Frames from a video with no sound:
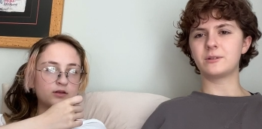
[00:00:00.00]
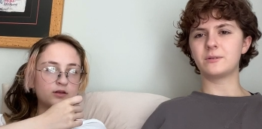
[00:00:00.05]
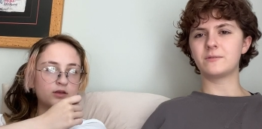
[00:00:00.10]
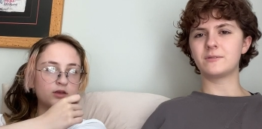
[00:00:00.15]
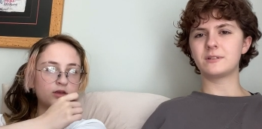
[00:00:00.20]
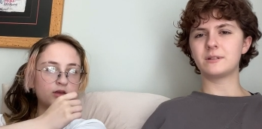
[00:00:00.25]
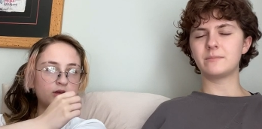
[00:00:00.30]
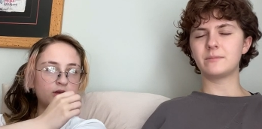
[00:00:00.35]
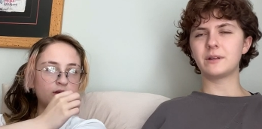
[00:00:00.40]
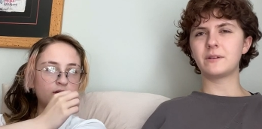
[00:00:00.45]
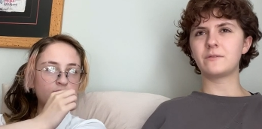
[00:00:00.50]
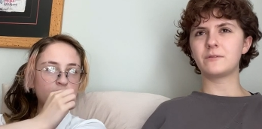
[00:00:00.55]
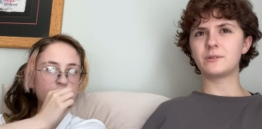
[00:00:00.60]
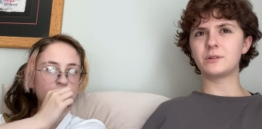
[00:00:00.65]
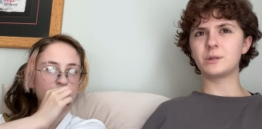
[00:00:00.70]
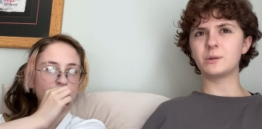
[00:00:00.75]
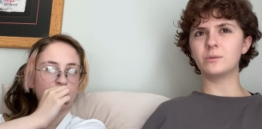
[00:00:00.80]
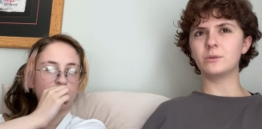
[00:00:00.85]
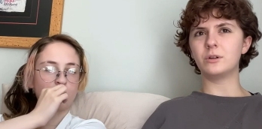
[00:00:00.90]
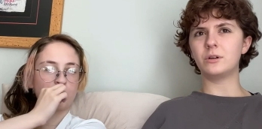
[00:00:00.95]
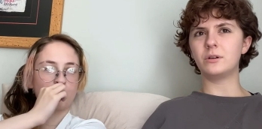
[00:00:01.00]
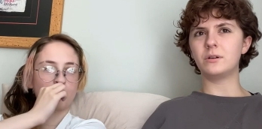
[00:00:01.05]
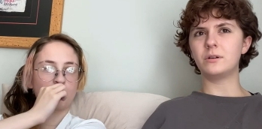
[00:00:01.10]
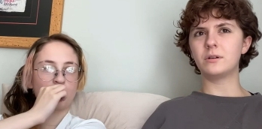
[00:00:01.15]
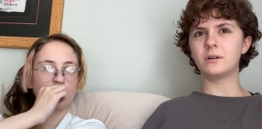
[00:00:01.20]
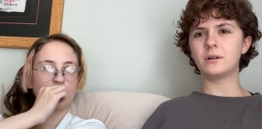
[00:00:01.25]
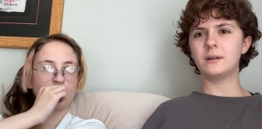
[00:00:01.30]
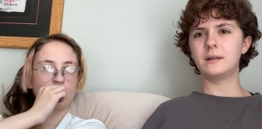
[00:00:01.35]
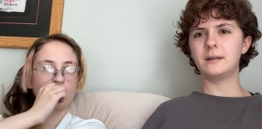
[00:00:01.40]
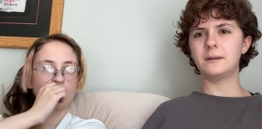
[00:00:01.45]
Speaker 1: over something for too
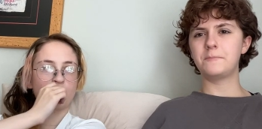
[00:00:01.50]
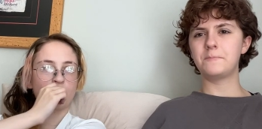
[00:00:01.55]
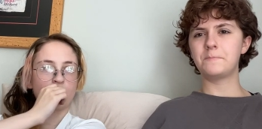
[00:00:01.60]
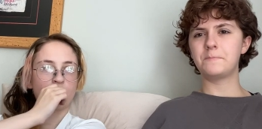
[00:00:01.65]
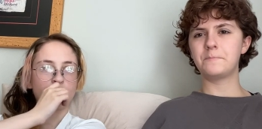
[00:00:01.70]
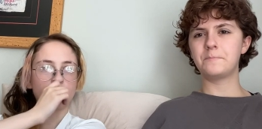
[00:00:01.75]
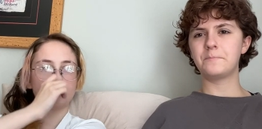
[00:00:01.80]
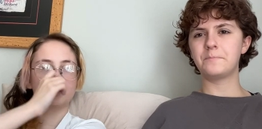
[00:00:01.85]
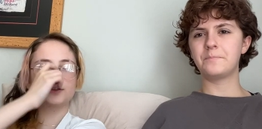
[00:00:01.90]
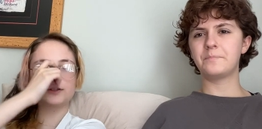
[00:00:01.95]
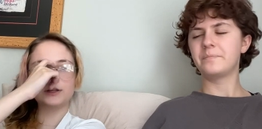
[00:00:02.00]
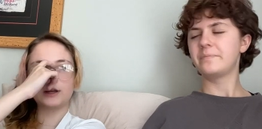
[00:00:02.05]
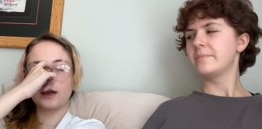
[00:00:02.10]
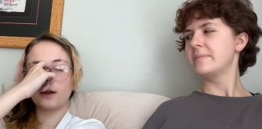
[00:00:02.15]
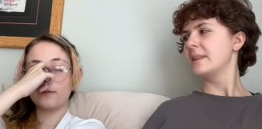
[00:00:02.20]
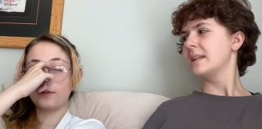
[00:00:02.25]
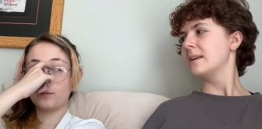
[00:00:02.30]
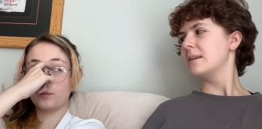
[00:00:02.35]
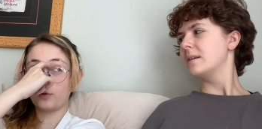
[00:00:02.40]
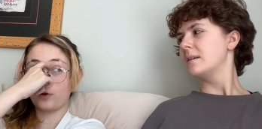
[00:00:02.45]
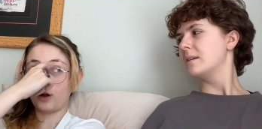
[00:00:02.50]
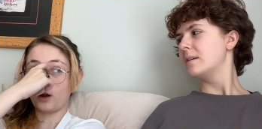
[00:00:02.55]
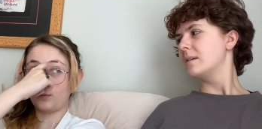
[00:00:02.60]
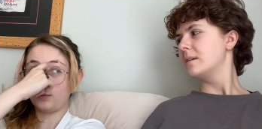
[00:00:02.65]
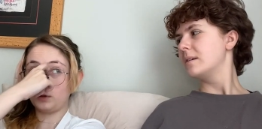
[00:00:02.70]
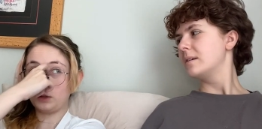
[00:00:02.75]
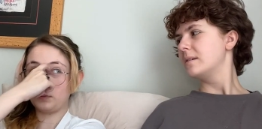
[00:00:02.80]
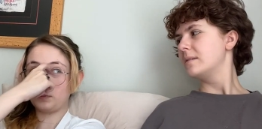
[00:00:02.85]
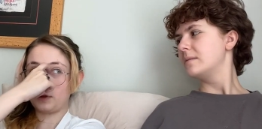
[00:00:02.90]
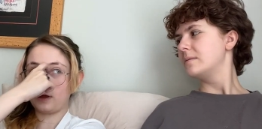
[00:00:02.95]
long.
Speaker 2: I used to have the
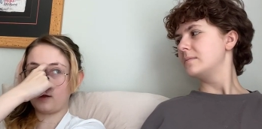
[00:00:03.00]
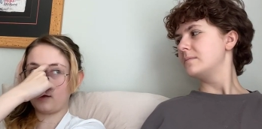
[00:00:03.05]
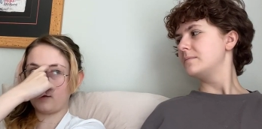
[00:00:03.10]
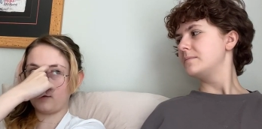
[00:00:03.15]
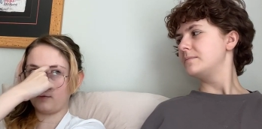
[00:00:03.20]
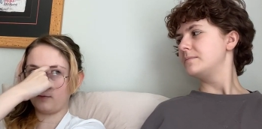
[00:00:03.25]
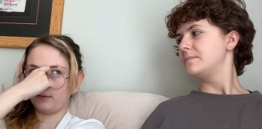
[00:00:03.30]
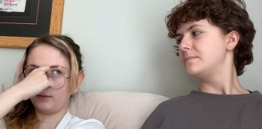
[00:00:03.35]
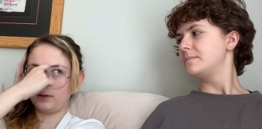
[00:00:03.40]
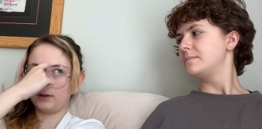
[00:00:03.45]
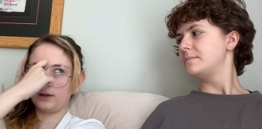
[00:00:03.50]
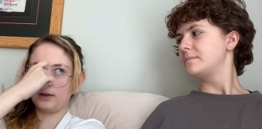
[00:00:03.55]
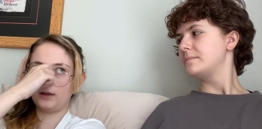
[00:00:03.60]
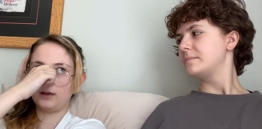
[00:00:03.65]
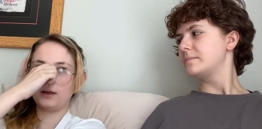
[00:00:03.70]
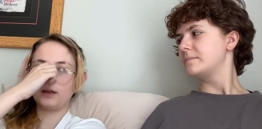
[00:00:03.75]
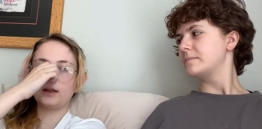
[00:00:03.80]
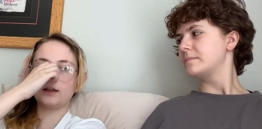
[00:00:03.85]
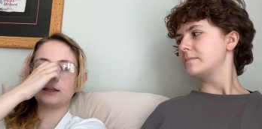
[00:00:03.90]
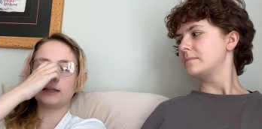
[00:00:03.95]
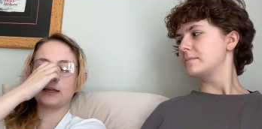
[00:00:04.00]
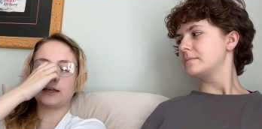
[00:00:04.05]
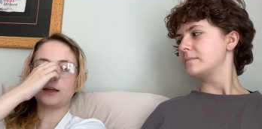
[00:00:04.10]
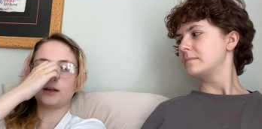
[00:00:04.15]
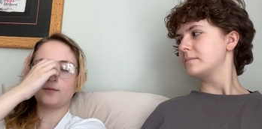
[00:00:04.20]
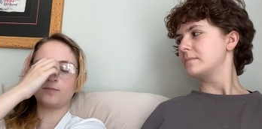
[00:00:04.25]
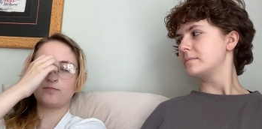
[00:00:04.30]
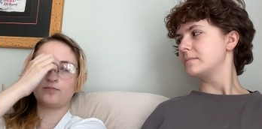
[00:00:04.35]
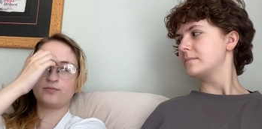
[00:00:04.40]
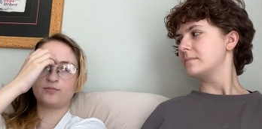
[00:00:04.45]
problem of like
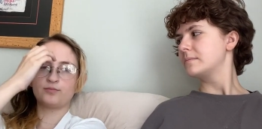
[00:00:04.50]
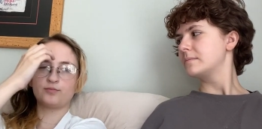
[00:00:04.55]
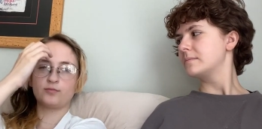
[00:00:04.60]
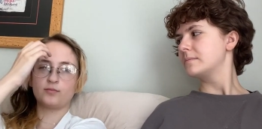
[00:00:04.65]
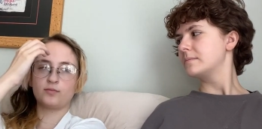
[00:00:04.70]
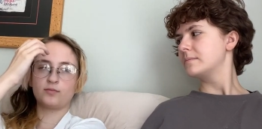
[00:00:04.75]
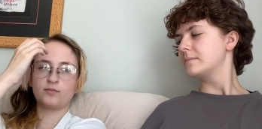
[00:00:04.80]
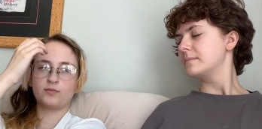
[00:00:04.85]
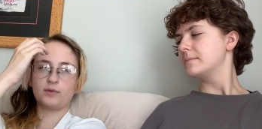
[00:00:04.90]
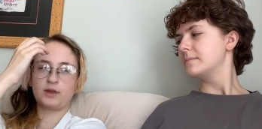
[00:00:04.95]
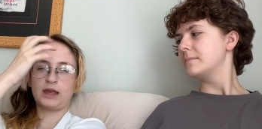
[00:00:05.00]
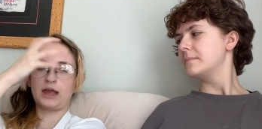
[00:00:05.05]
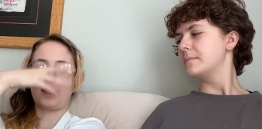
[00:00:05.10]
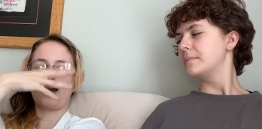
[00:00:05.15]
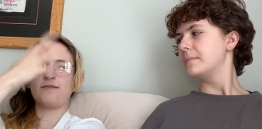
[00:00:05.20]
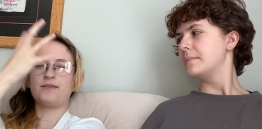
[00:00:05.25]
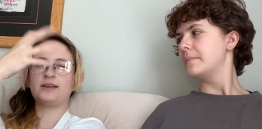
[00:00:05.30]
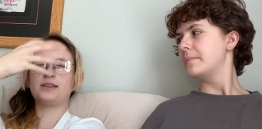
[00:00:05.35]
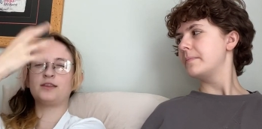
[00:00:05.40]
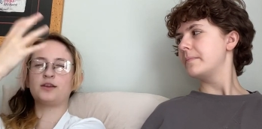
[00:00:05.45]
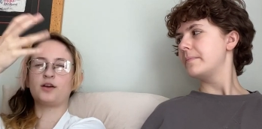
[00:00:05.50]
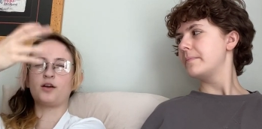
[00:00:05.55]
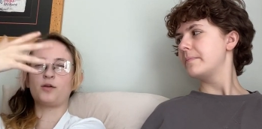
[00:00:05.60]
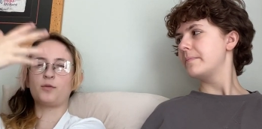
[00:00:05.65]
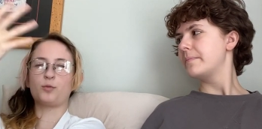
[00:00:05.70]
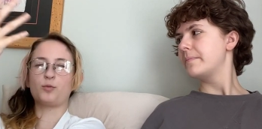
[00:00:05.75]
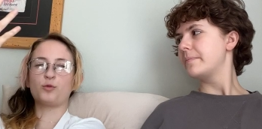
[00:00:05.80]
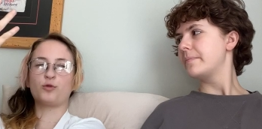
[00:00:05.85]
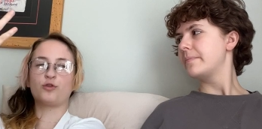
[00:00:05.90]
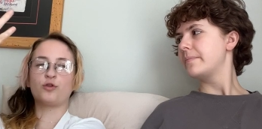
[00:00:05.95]
having the
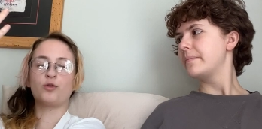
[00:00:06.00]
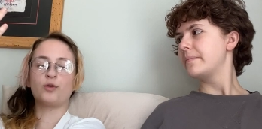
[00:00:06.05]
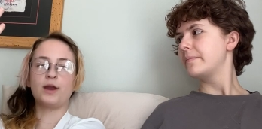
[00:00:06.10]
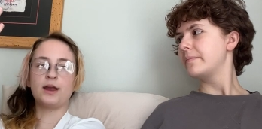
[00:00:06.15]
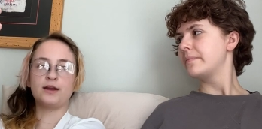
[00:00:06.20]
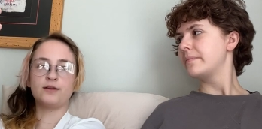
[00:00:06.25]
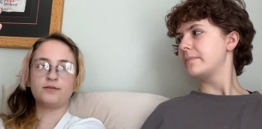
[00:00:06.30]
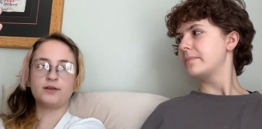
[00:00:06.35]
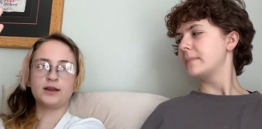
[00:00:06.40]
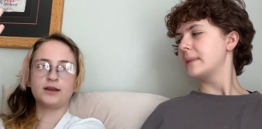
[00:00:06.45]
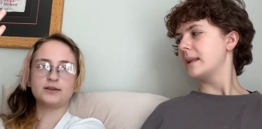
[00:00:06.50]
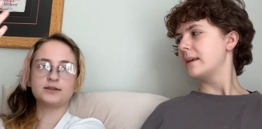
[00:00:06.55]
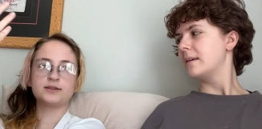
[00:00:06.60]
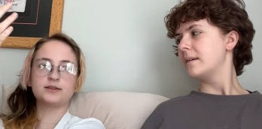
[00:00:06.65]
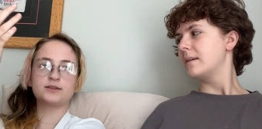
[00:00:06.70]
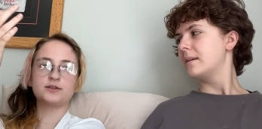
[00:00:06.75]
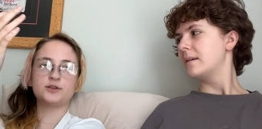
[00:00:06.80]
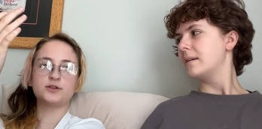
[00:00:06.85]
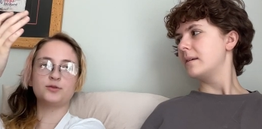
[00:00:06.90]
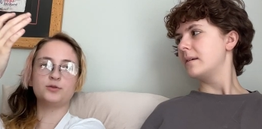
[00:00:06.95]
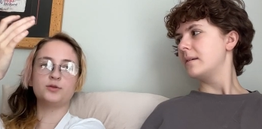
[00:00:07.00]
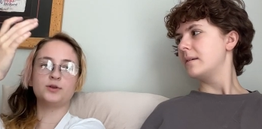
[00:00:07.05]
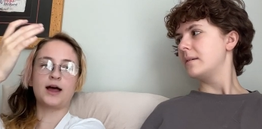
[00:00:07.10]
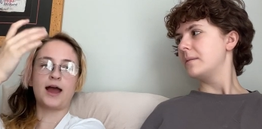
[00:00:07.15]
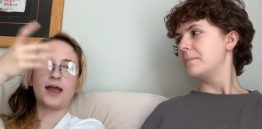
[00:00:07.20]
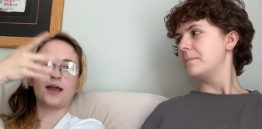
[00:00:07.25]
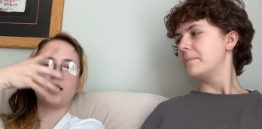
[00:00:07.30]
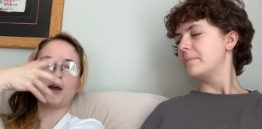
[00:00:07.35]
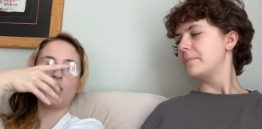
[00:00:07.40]
creativeness to like